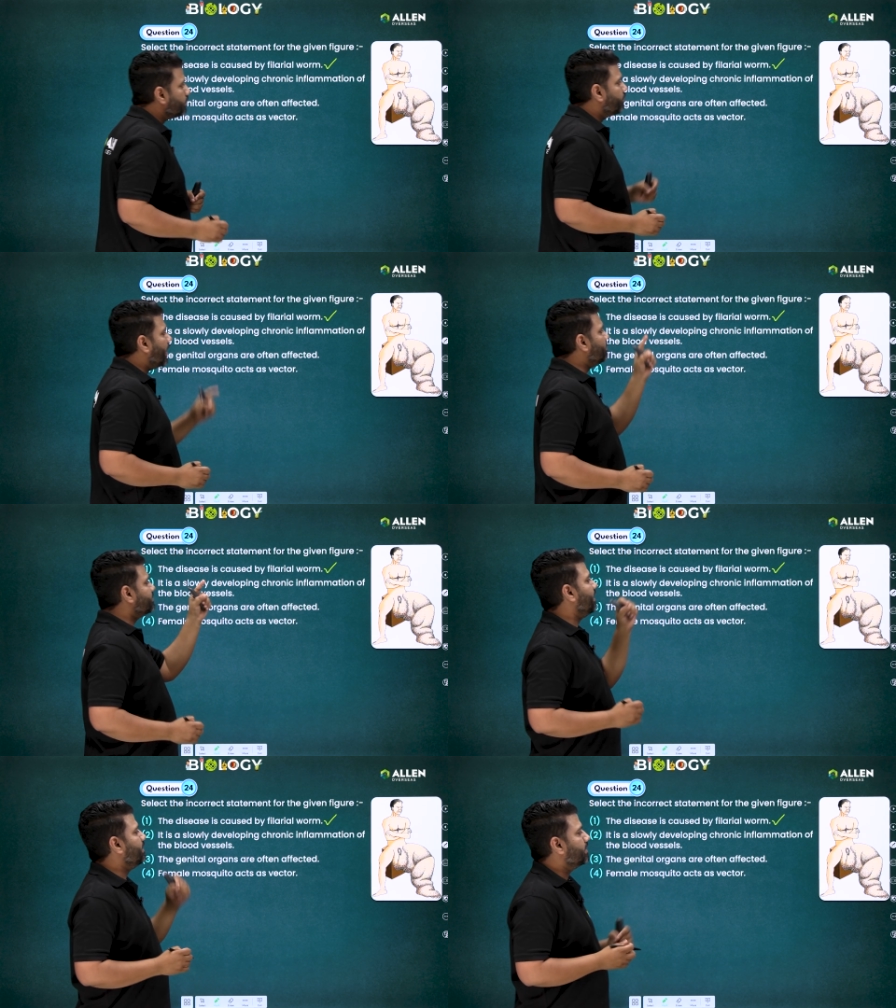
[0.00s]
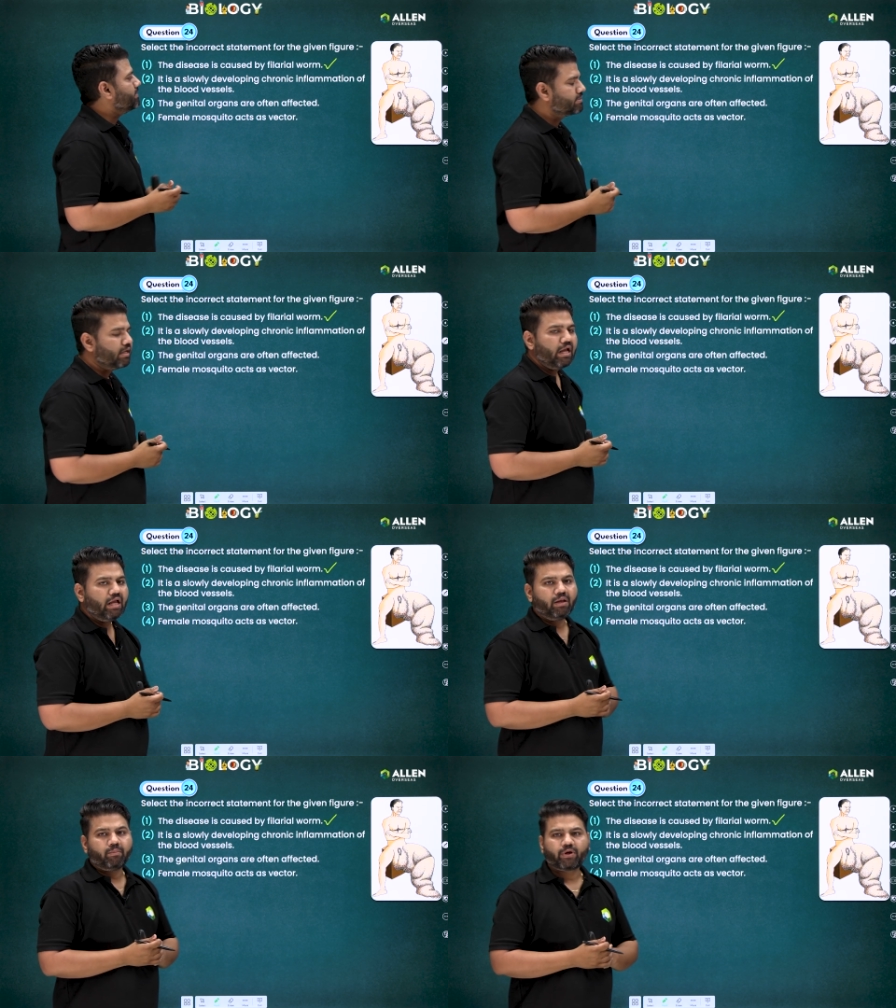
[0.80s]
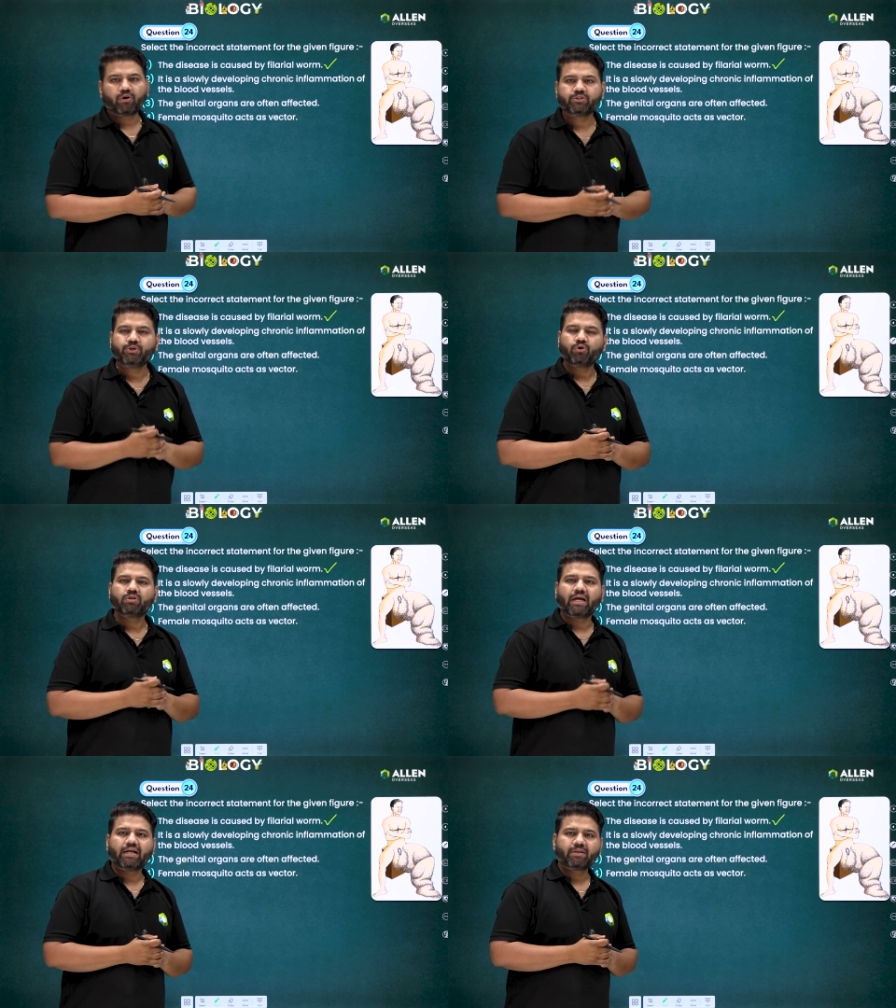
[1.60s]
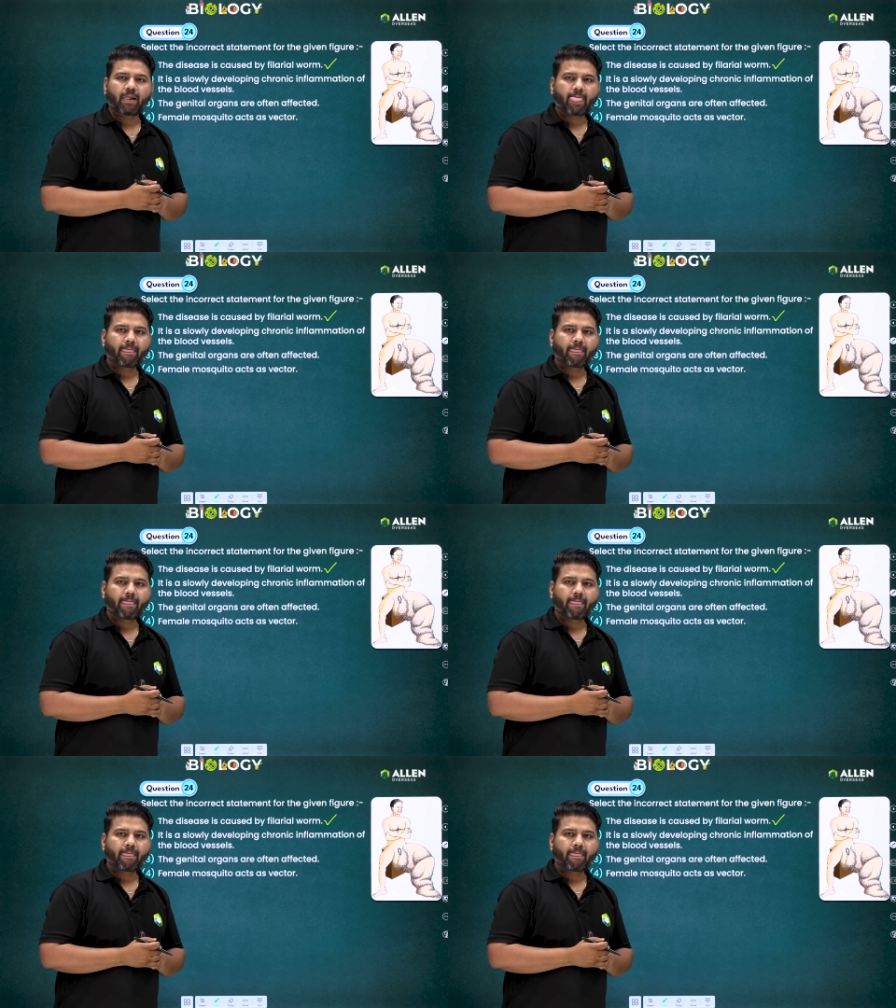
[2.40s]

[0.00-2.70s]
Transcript: Why I am saying this? Because you know that